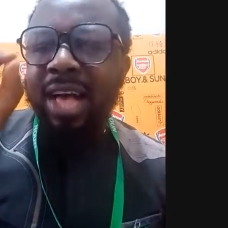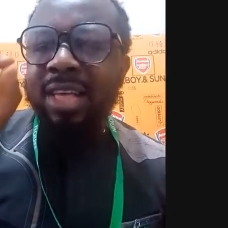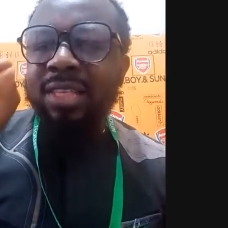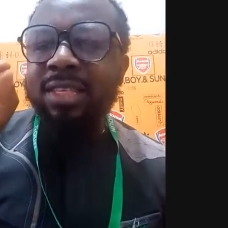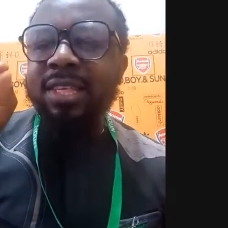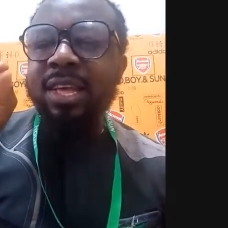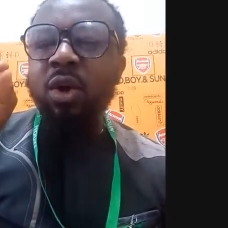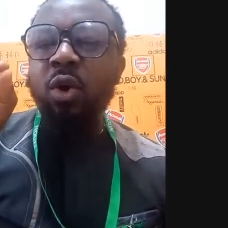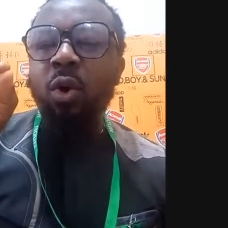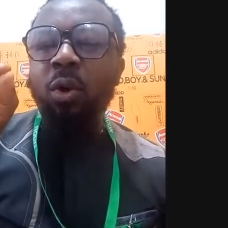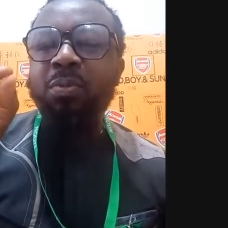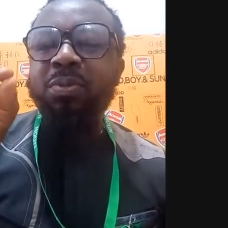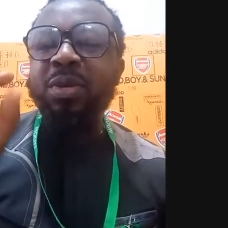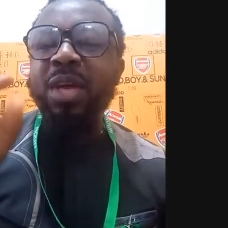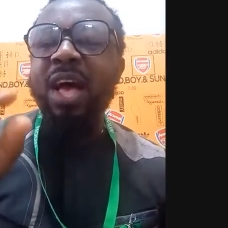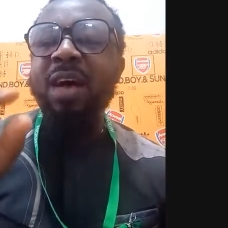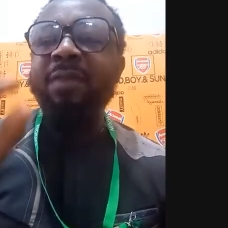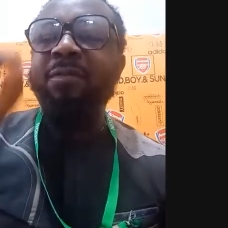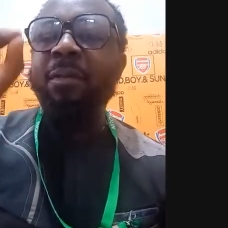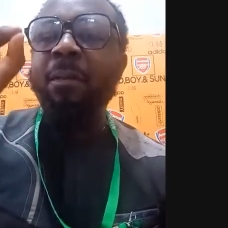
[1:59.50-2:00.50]
as they
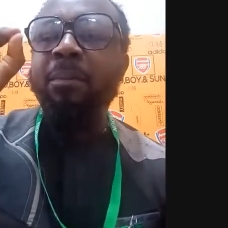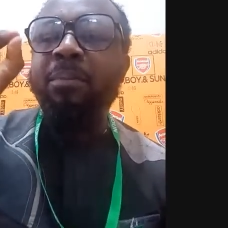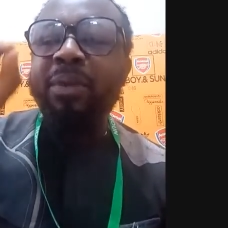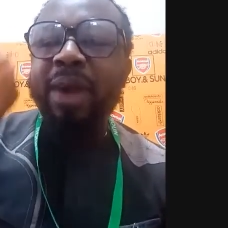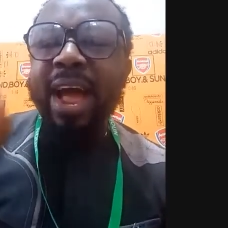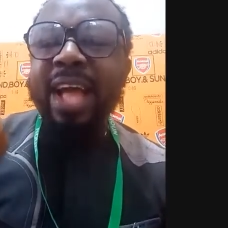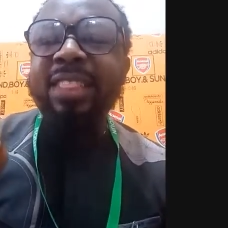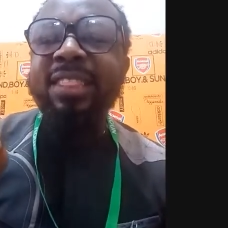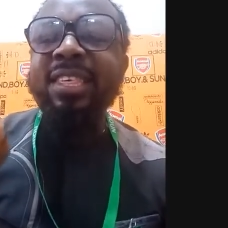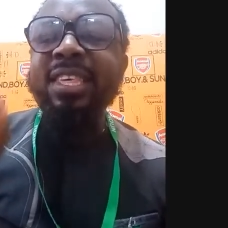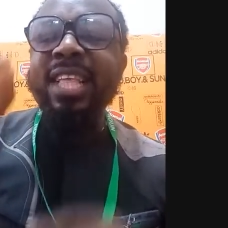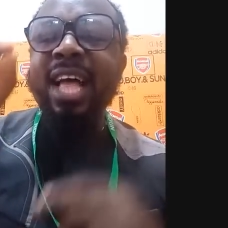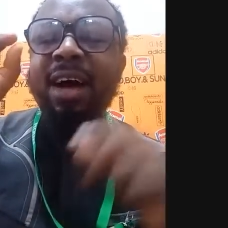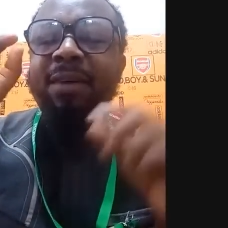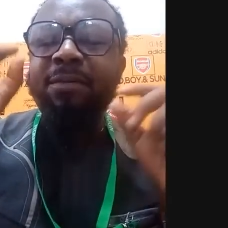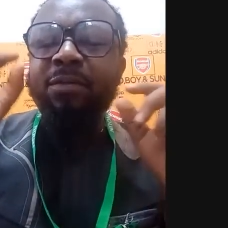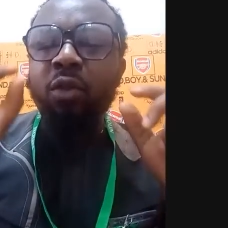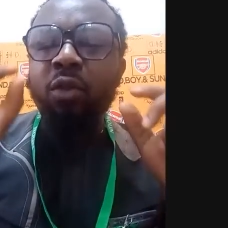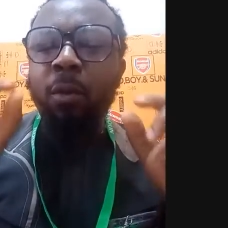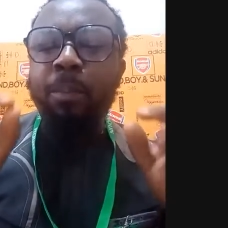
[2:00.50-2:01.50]
observe, Brighton
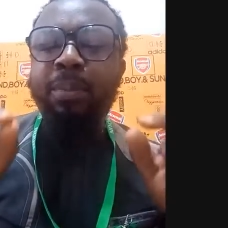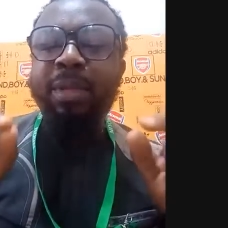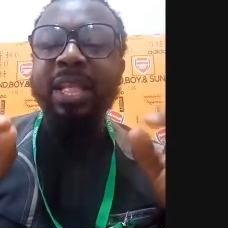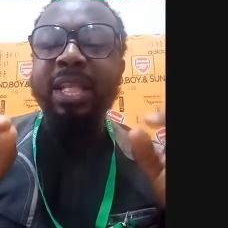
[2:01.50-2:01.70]
have not